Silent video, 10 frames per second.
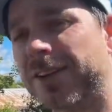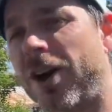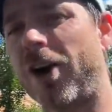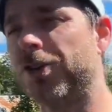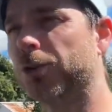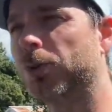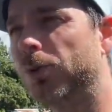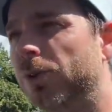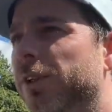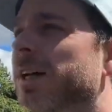the cardinal
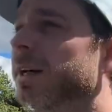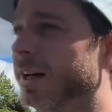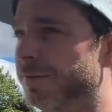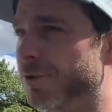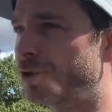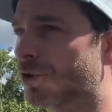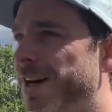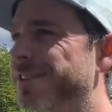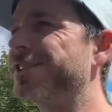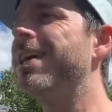rule of new
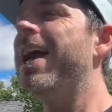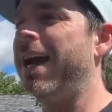trucks,